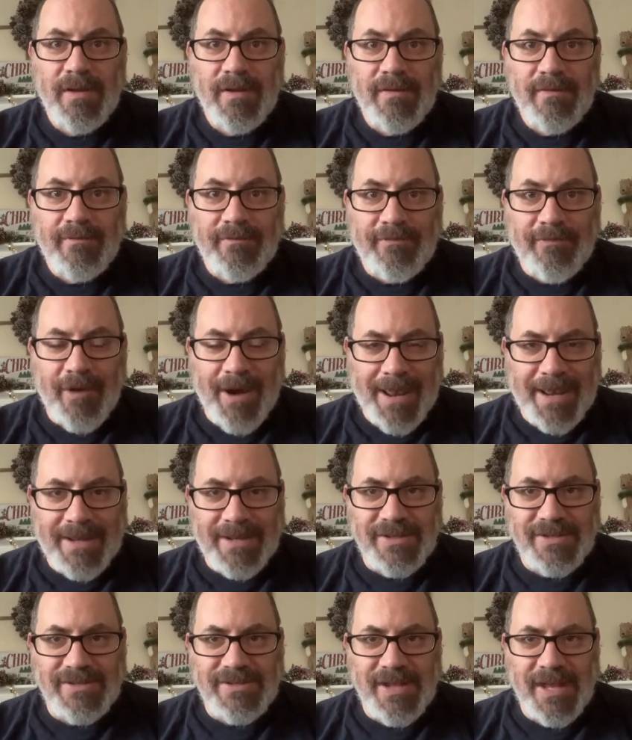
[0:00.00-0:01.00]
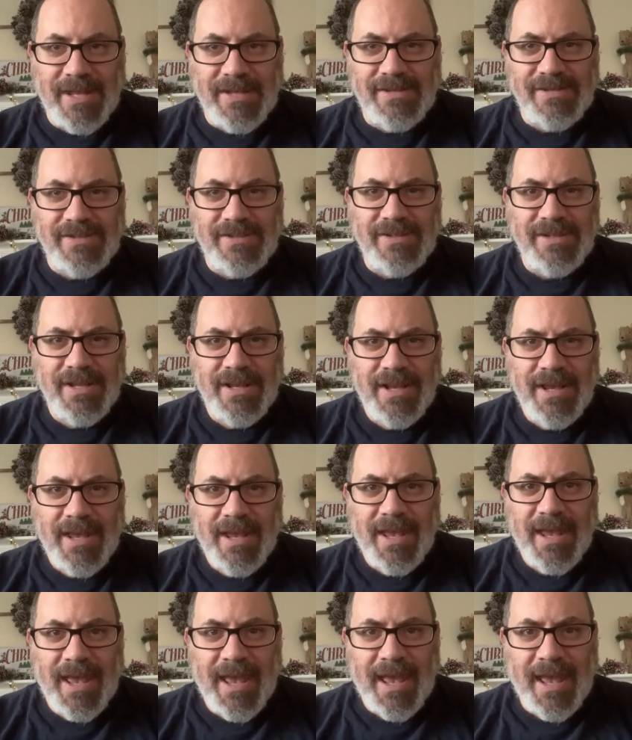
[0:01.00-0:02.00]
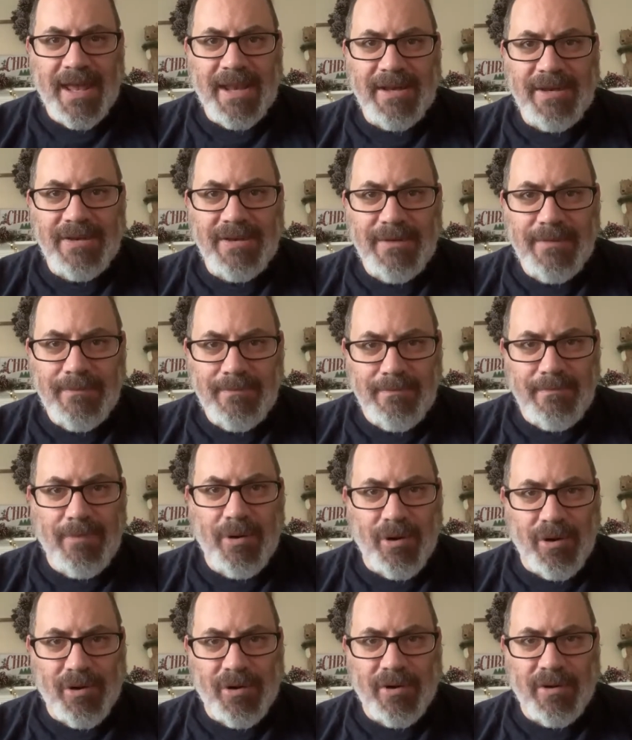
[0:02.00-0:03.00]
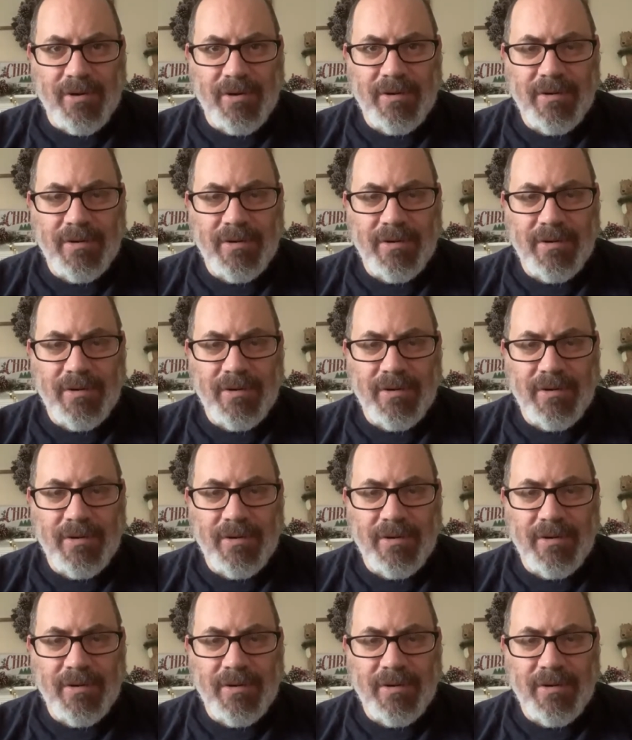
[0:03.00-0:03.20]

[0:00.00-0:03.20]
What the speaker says: frankincense, and myrrh.